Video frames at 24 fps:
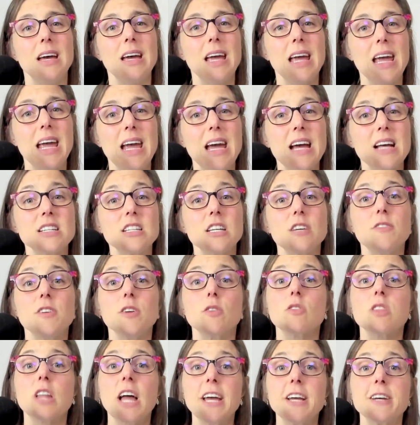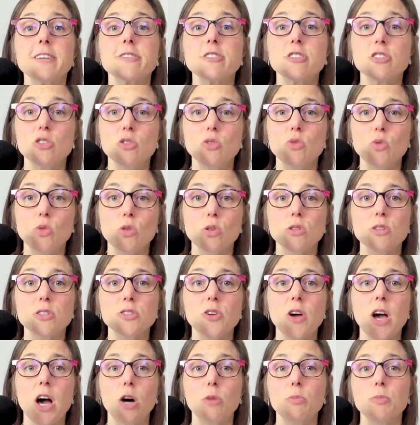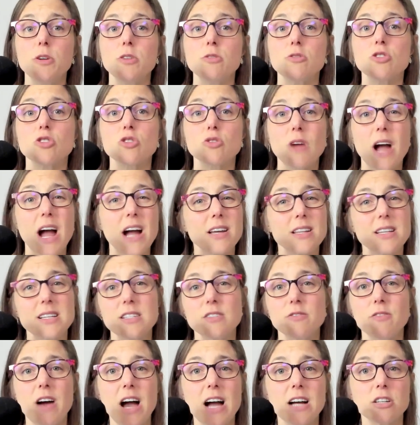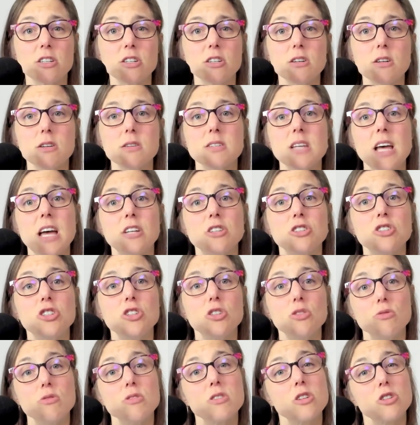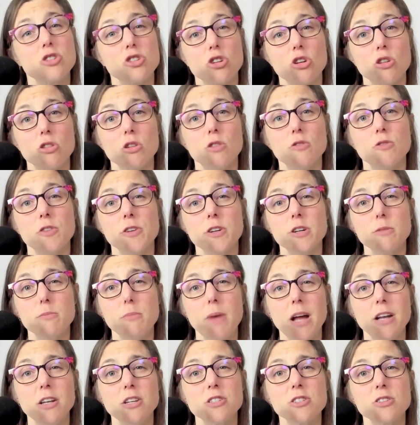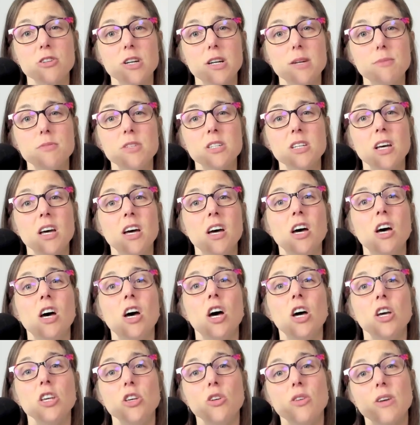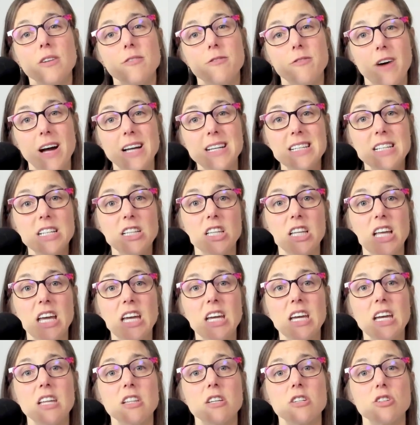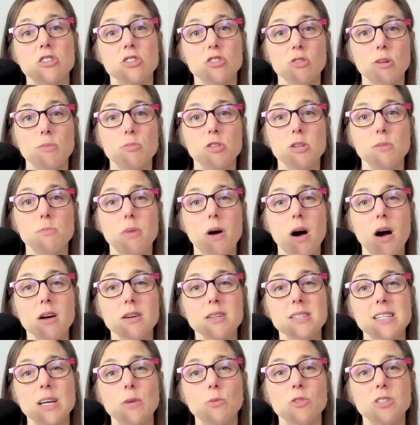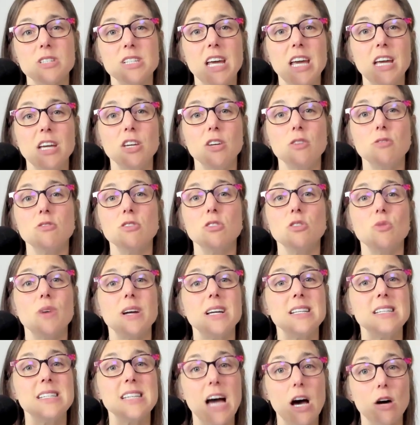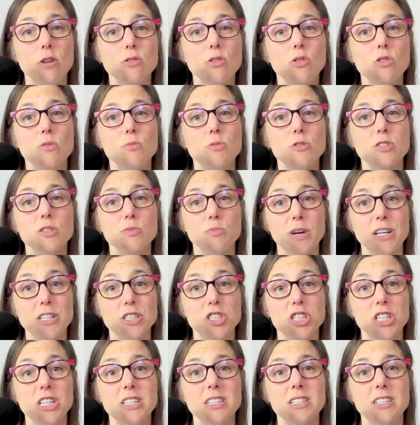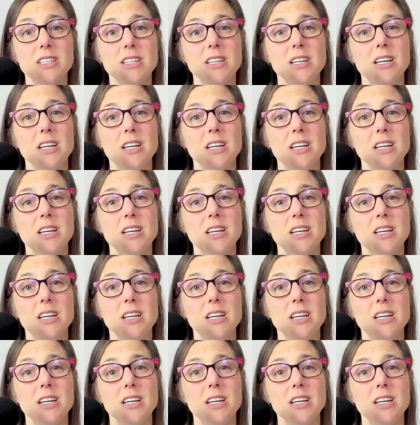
And if you'd like a tool to help you track these factors and choose a journal for your manuscript, you can find a link in the description box that will take you to a downloadable spreadsheet.